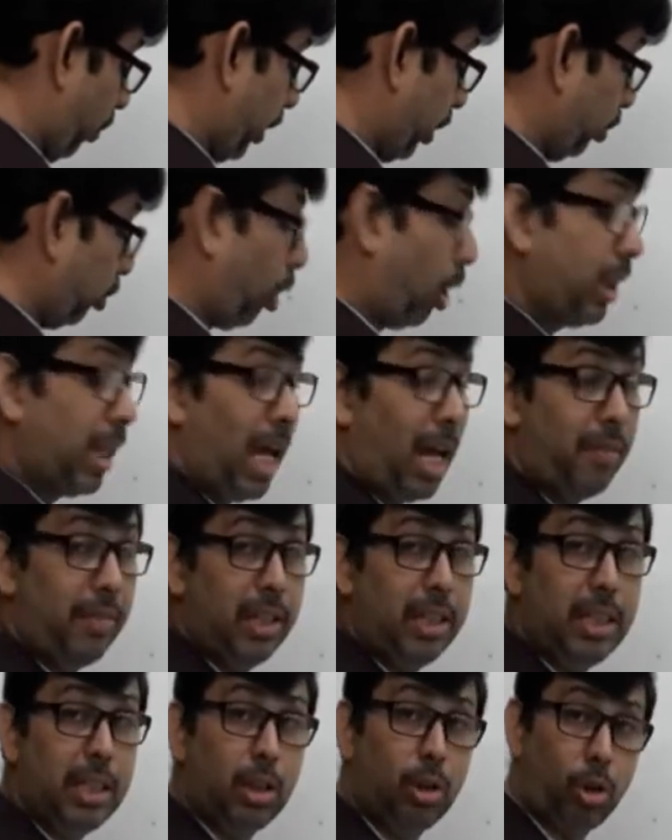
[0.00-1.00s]
We do not have
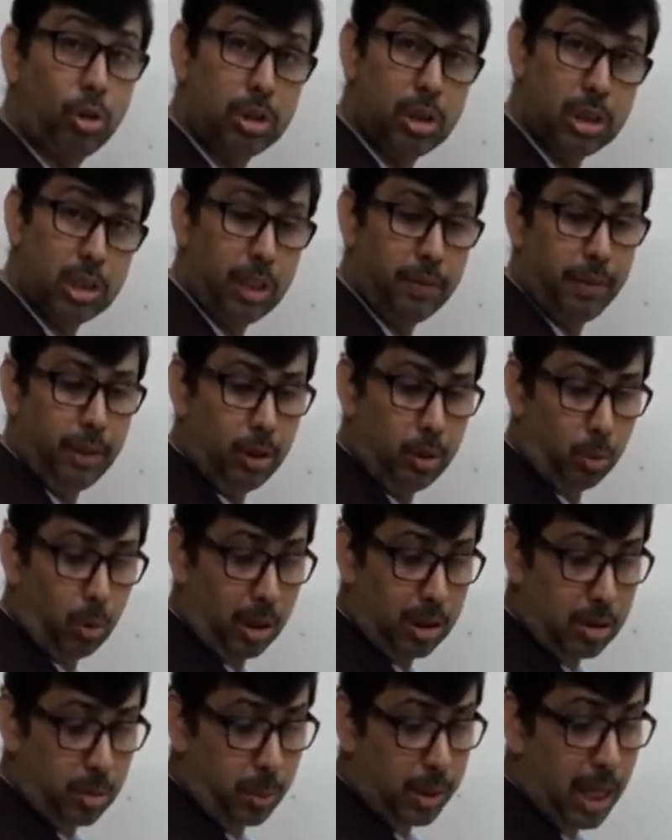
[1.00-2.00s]
any clauses given to us.